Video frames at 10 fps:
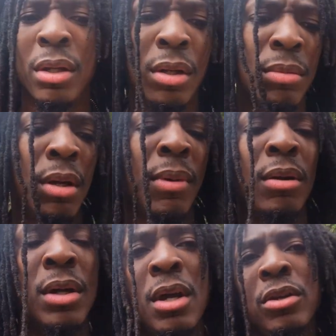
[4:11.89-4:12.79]
You know what I'm
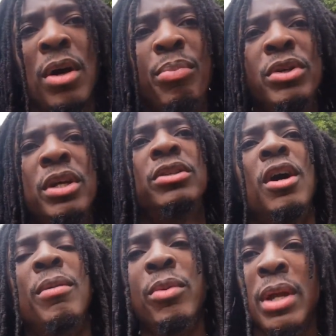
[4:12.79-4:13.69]
talking about? So I appreciate
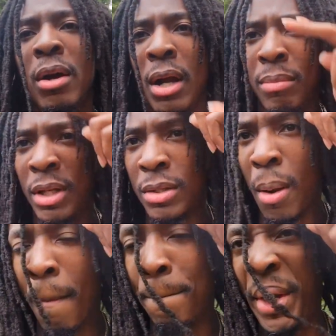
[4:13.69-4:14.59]
y'all, man. We out. God bless.
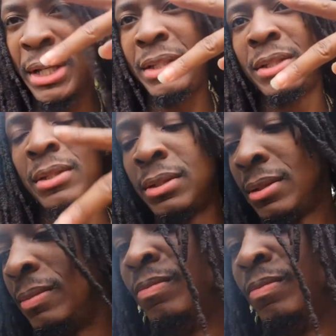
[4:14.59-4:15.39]
Peace.